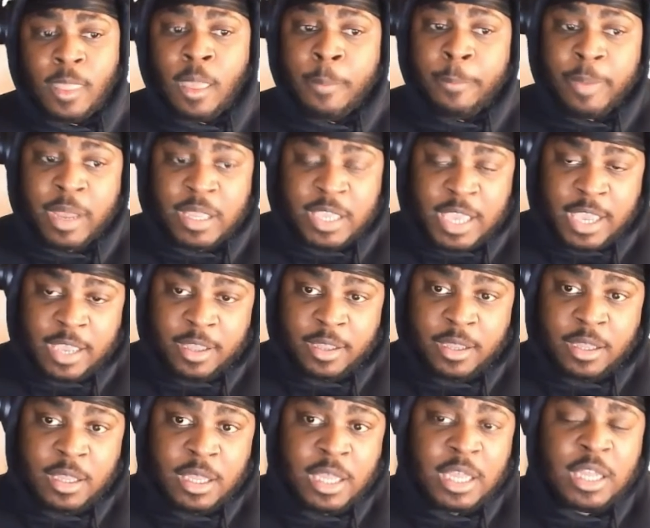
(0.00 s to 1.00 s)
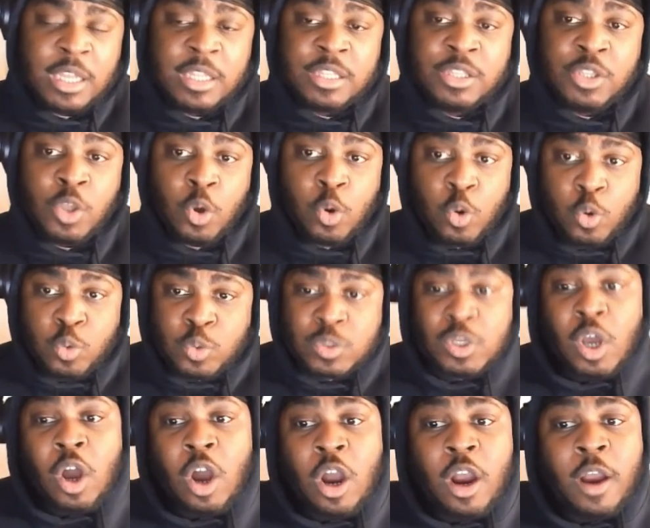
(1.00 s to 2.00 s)
But yeah, those
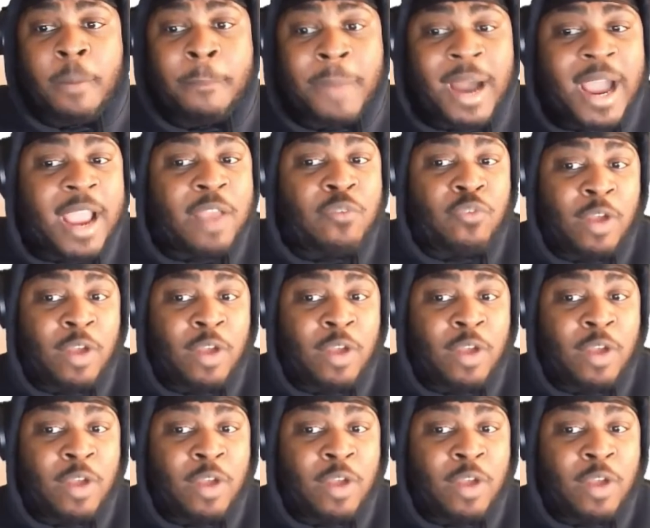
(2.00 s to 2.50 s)
are my